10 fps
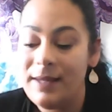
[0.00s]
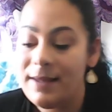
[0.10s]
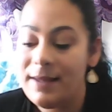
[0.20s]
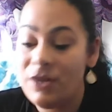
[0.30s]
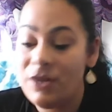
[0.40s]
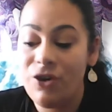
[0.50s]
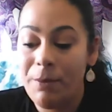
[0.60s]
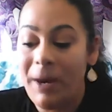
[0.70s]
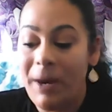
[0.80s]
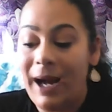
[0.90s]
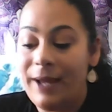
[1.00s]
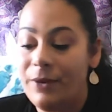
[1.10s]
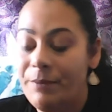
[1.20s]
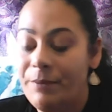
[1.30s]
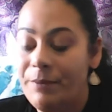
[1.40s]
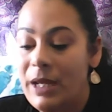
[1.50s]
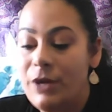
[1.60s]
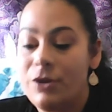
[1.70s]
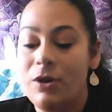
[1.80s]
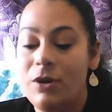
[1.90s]
is your pile.
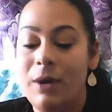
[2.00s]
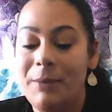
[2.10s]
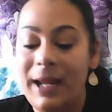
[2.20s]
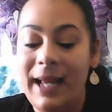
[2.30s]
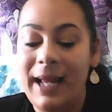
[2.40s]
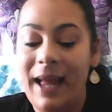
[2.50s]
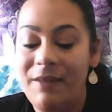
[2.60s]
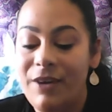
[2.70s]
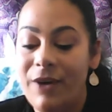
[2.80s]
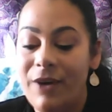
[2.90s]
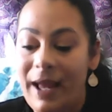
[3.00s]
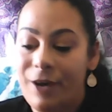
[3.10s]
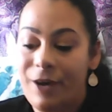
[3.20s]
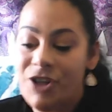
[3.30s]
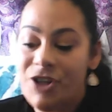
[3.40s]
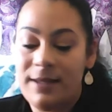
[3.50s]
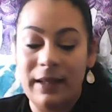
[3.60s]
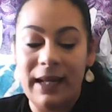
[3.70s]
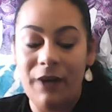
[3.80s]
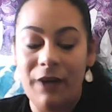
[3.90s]
So I'm getting heavier energies than
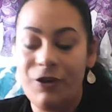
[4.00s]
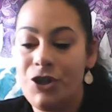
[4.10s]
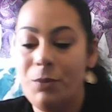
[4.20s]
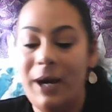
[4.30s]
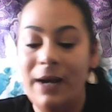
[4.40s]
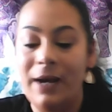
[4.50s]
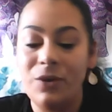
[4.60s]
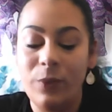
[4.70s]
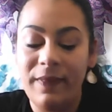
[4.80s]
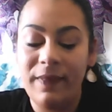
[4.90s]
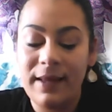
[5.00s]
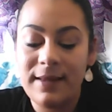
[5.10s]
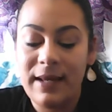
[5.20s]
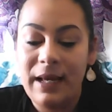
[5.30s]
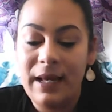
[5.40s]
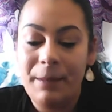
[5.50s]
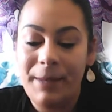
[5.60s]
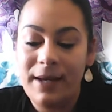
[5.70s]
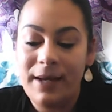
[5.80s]
the other 2 piles with this, because